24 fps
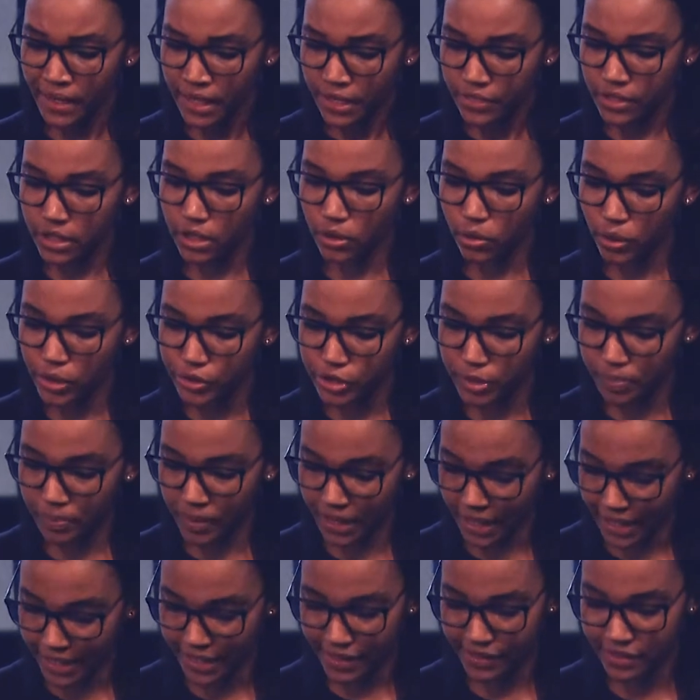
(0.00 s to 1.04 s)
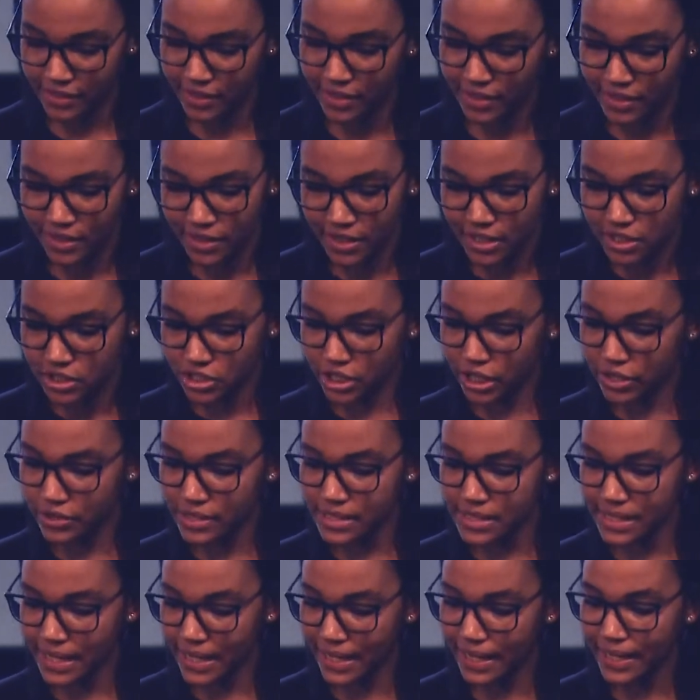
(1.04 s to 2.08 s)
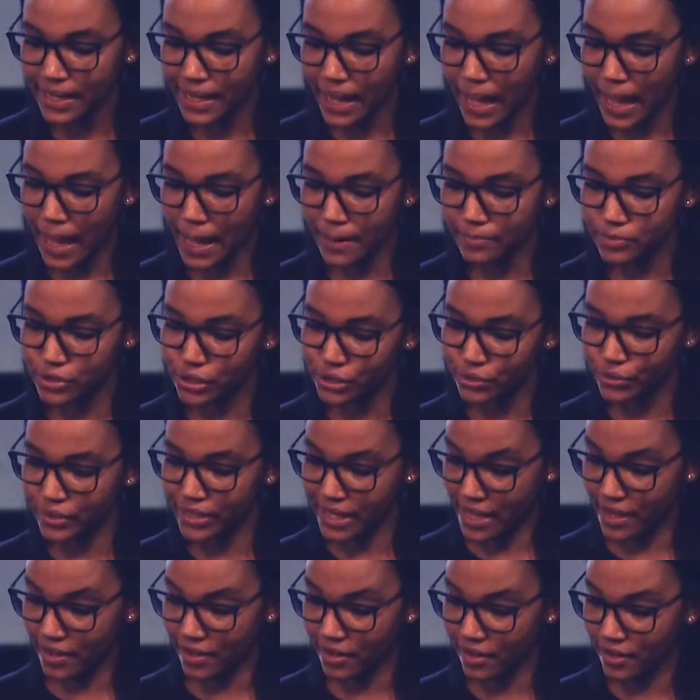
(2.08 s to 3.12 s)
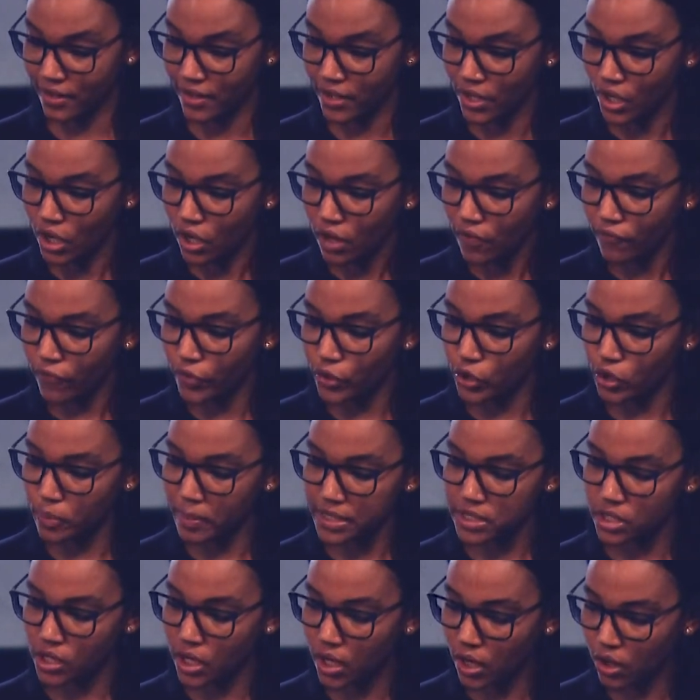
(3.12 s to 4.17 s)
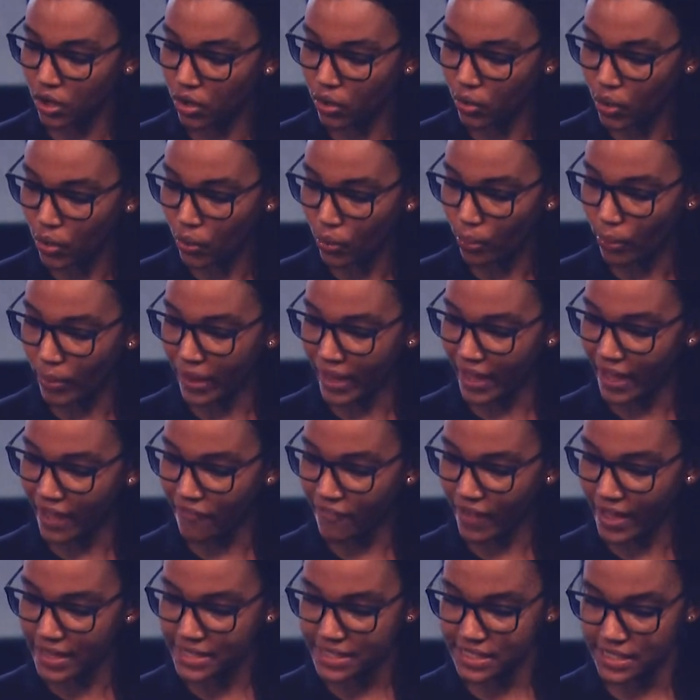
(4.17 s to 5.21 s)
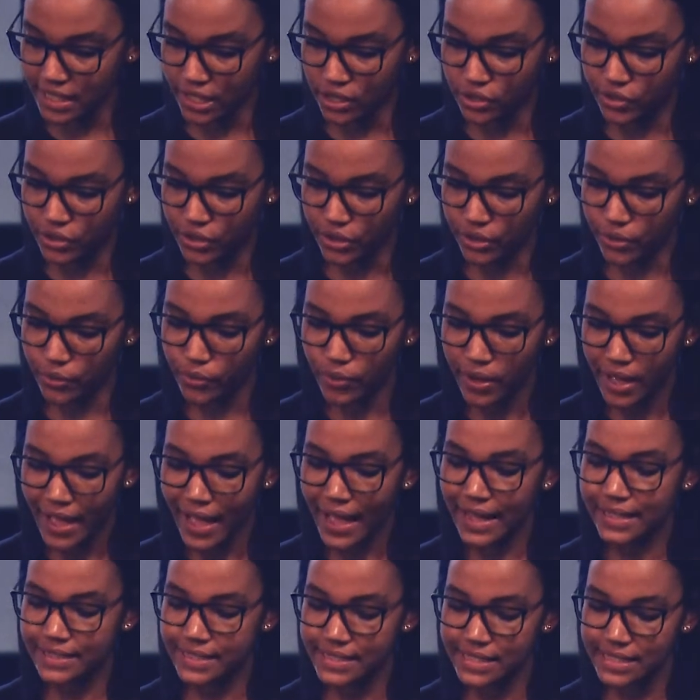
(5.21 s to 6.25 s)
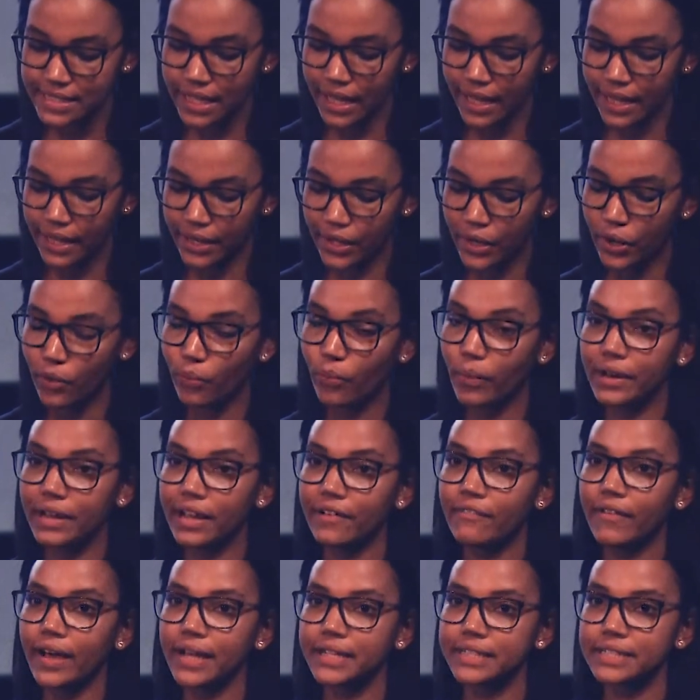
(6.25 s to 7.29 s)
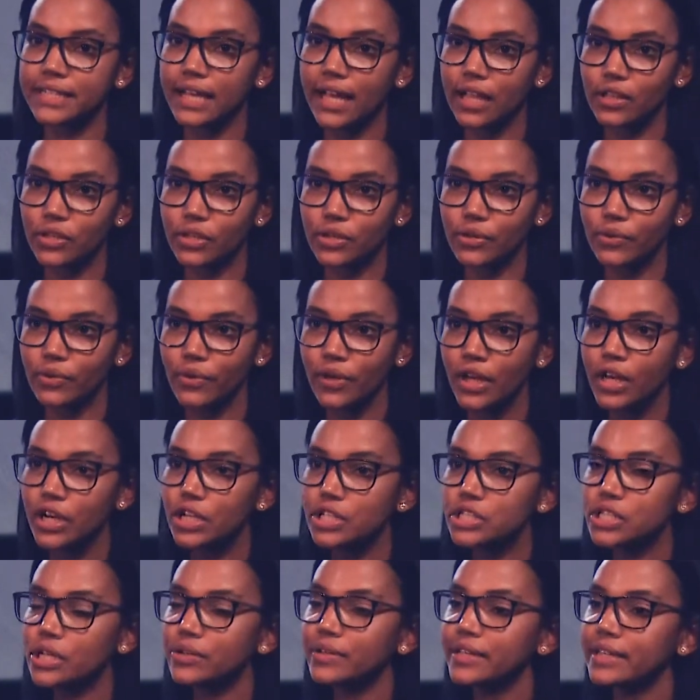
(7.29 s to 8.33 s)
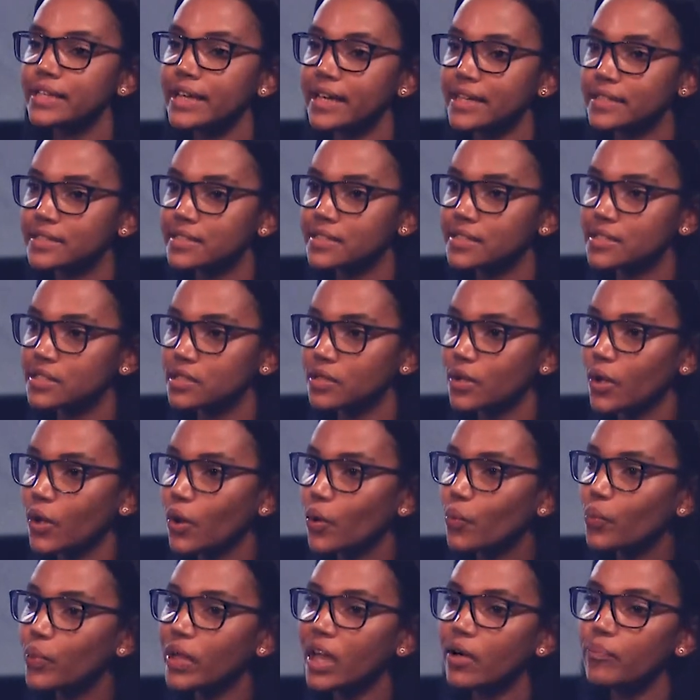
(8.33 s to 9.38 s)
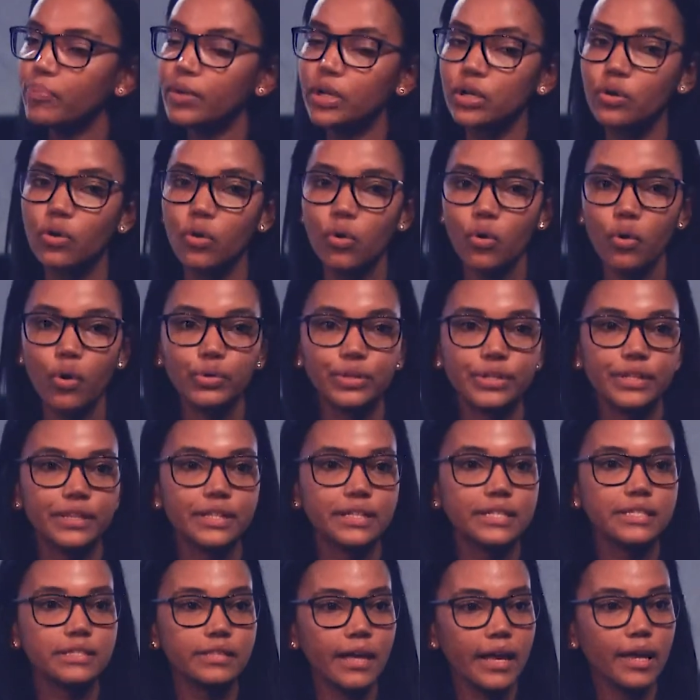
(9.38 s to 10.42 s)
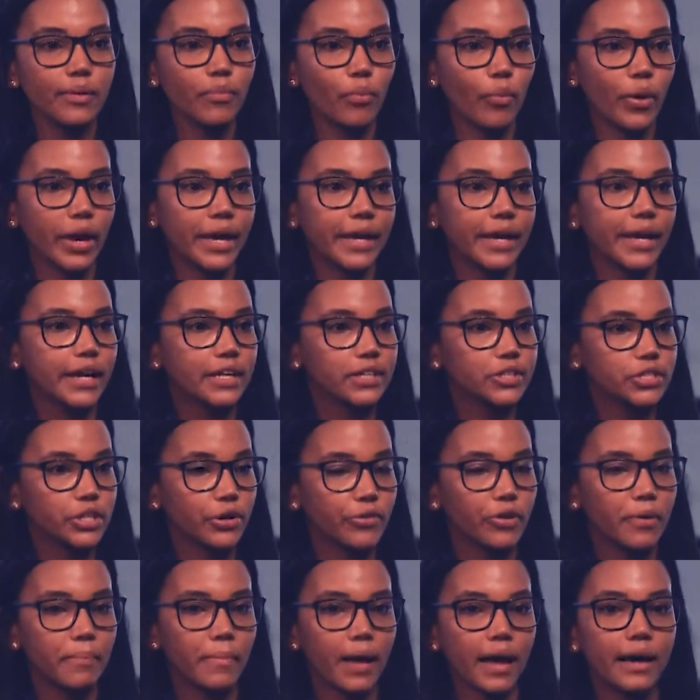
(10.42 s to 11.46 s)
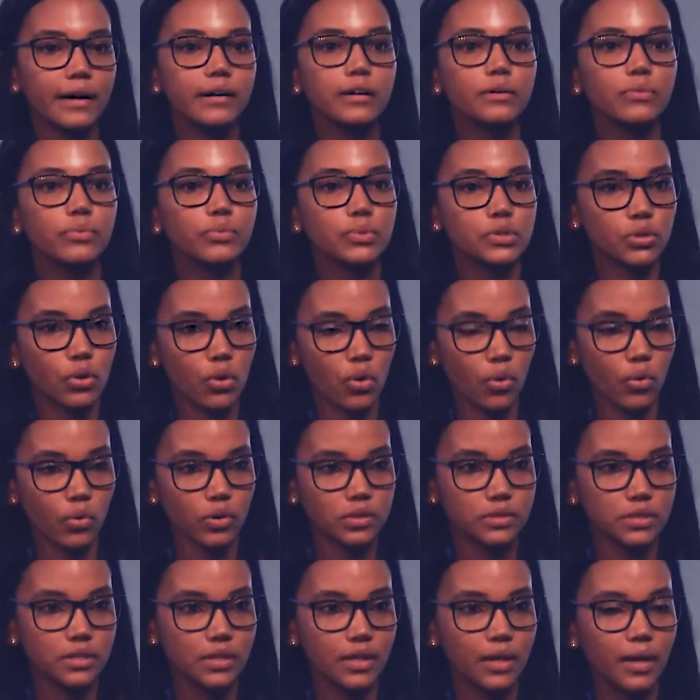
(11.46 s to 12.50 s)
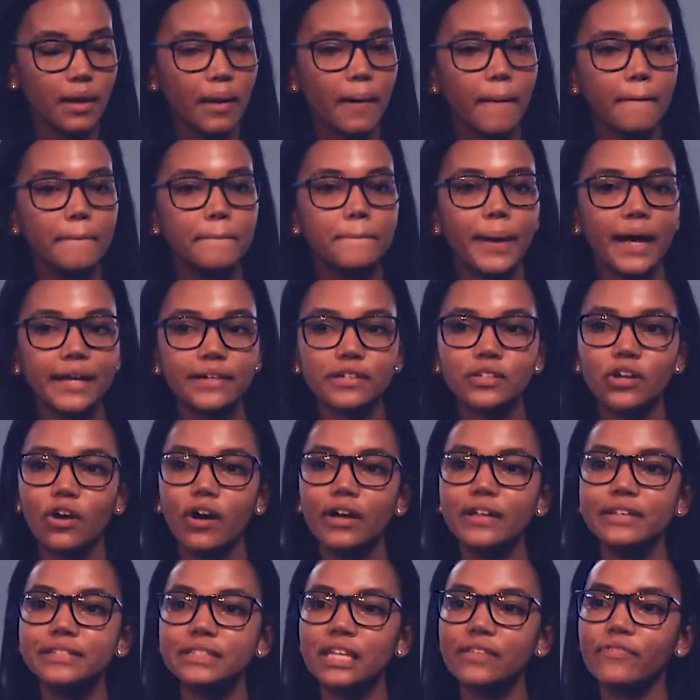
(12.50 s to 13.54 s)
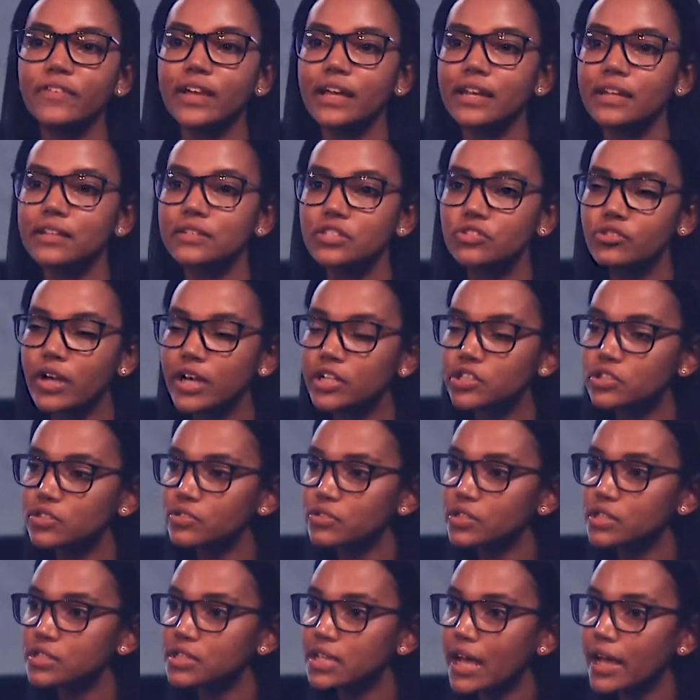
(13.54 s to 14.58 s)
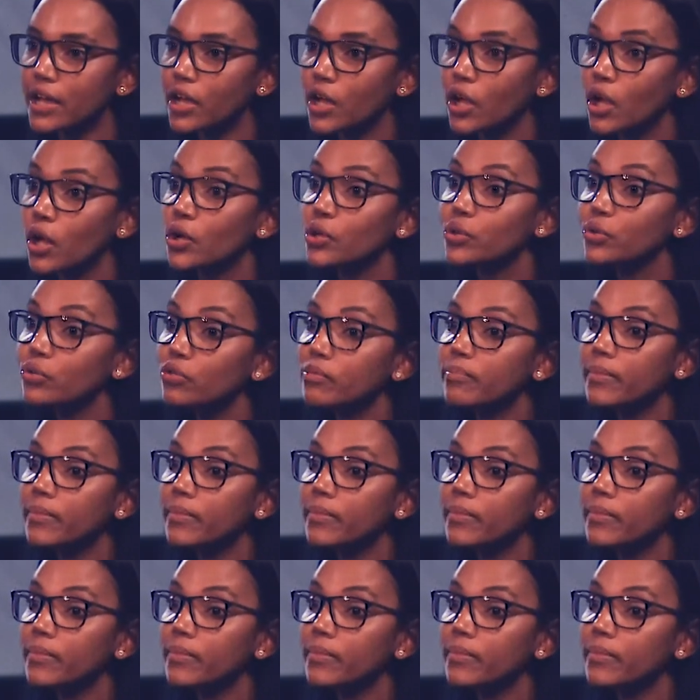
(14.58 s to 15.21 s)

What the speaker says: The Lord replied, don't say, I'm too young, for you must go wherever I send you and say whatever I tell you. So yes, we have been called the same way Jeremiah was called. But God is giving an instruction to say, you